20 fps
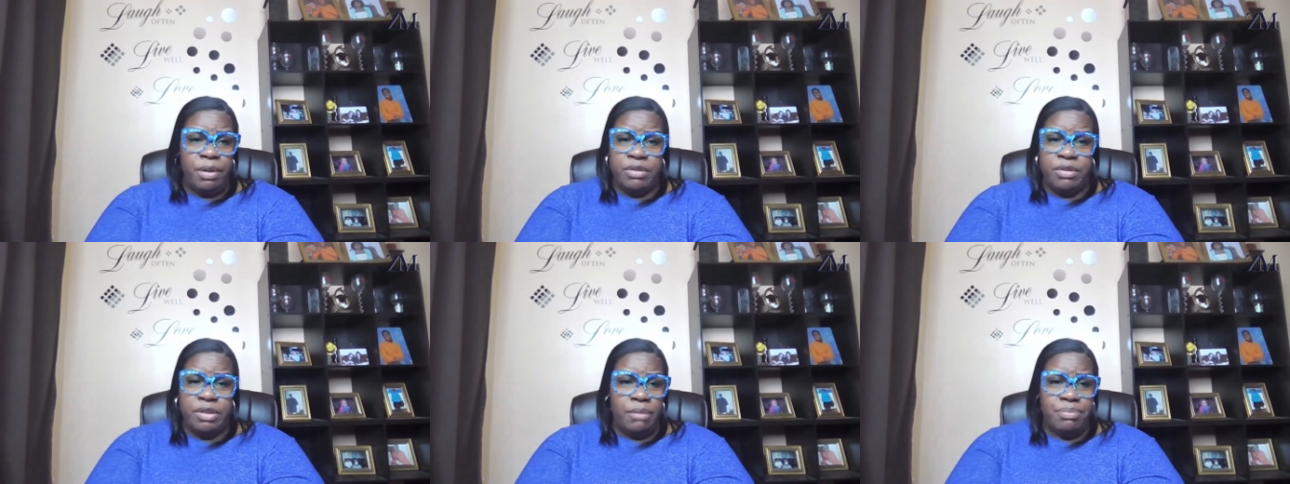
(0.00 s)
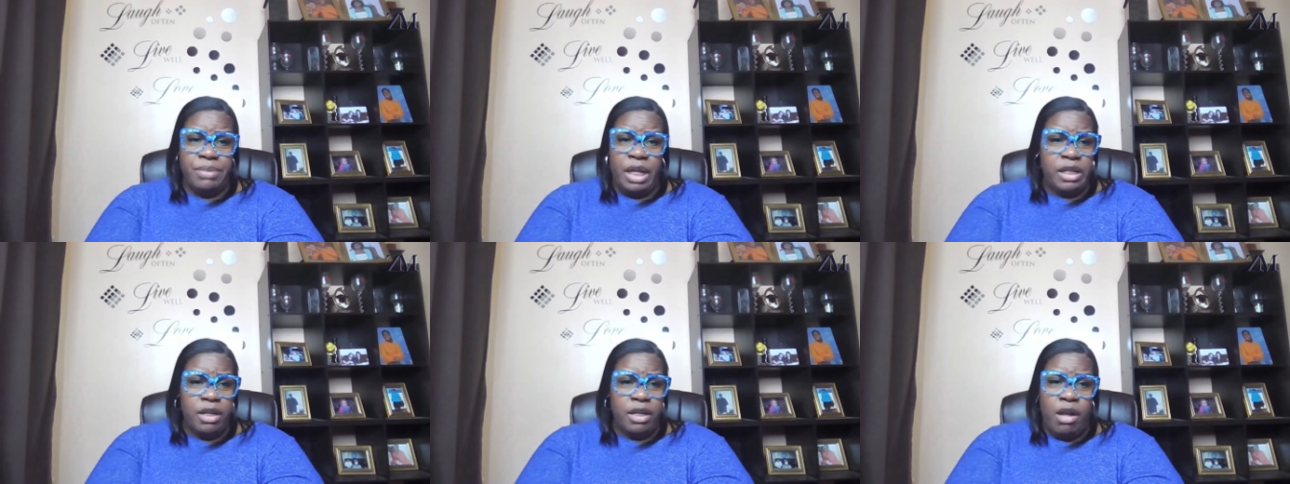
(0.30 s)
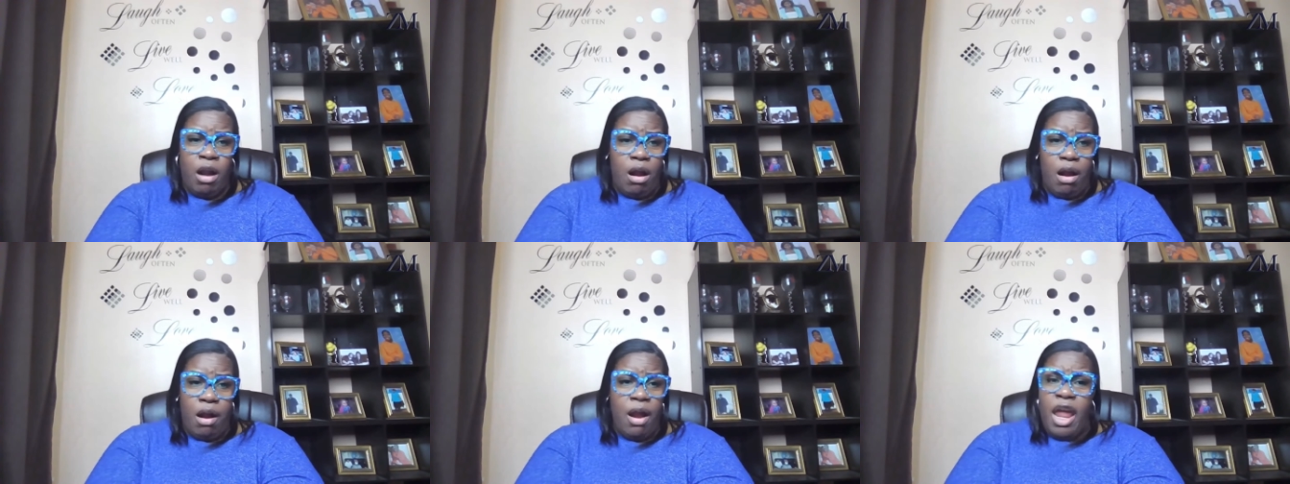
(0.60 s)
burnt up that
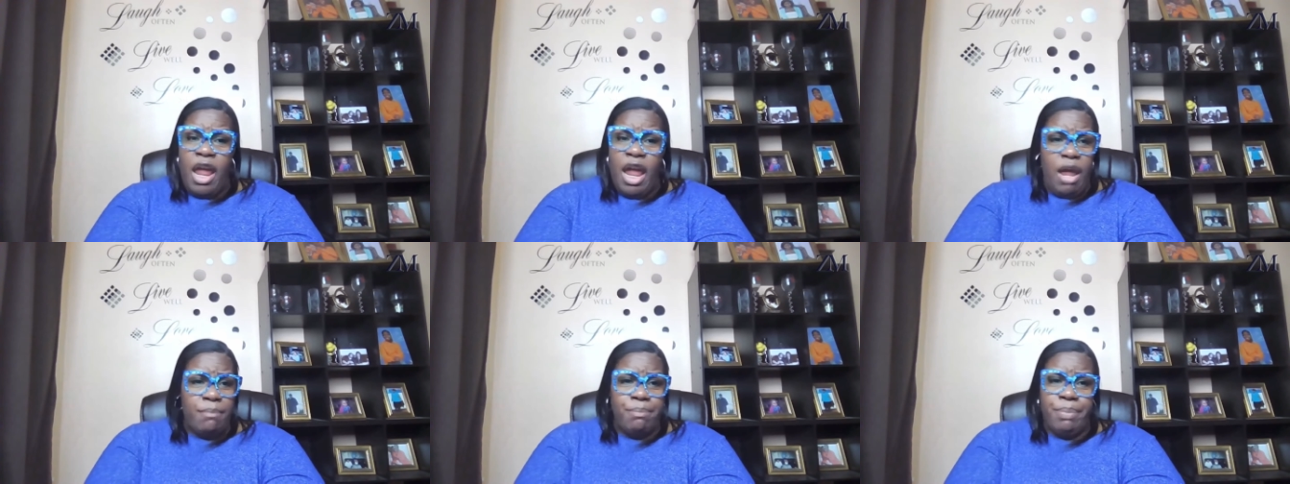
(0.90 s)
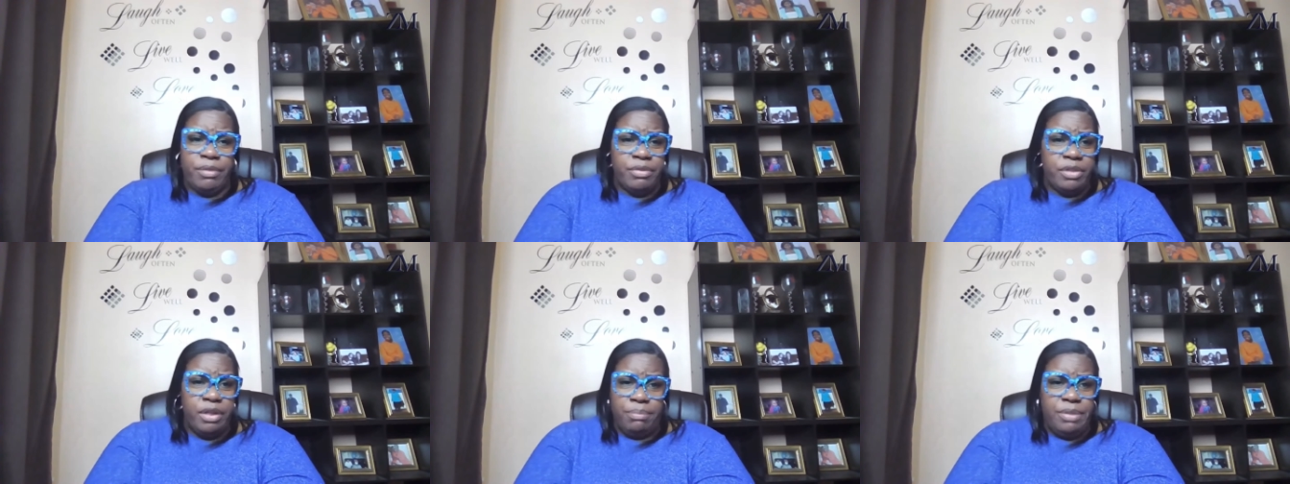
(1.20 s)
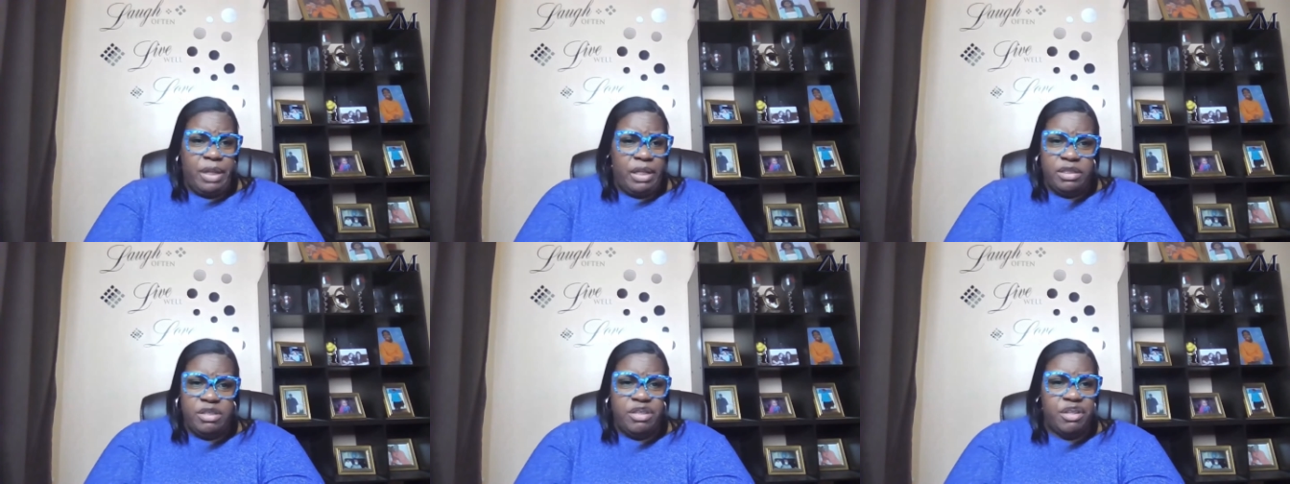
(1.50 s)
car and burnt up
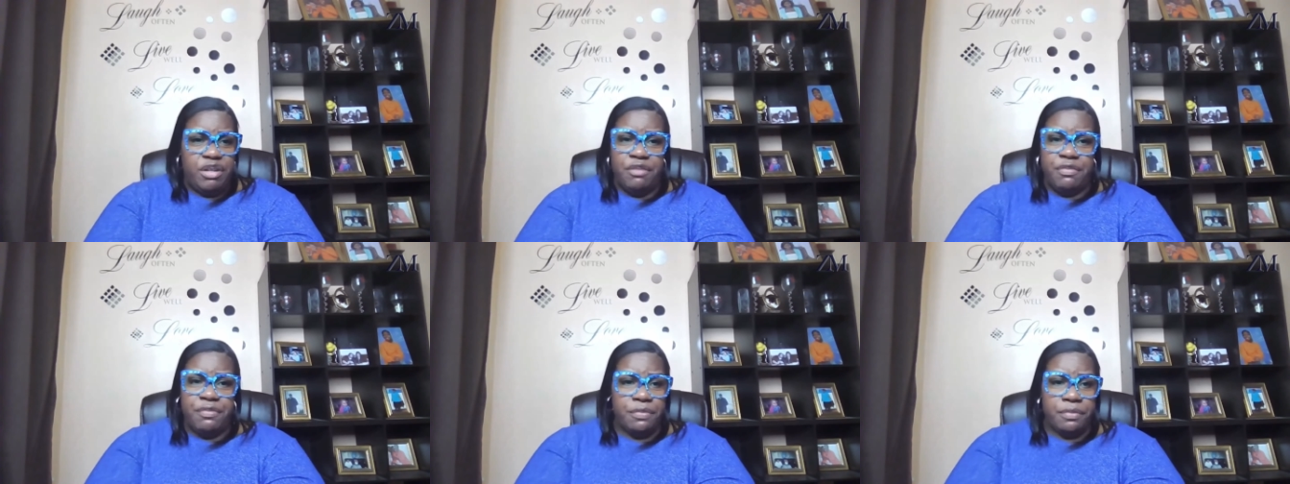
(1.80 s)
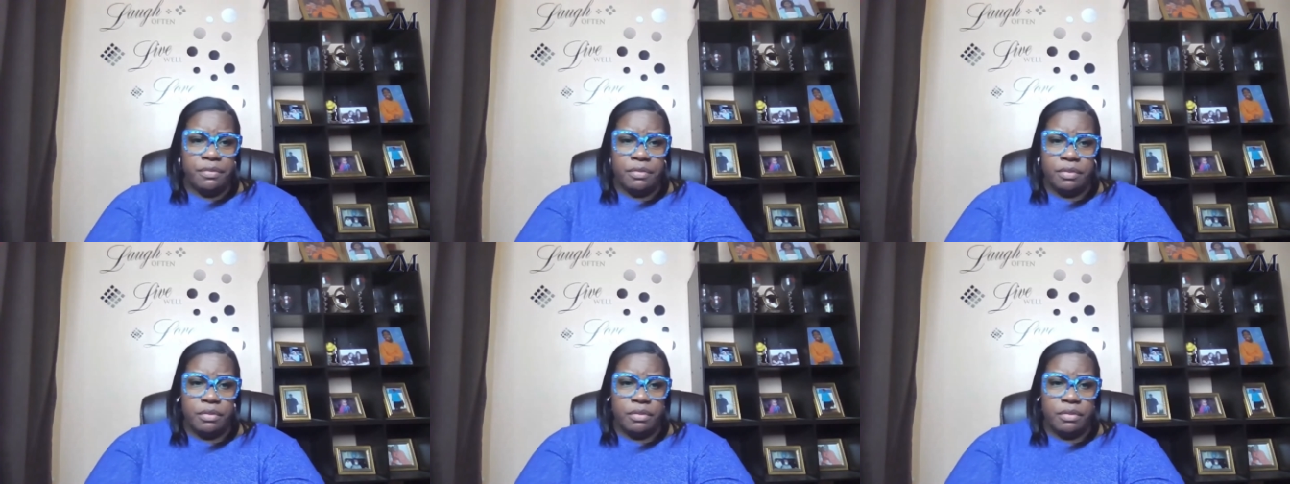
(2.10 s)
that stuff.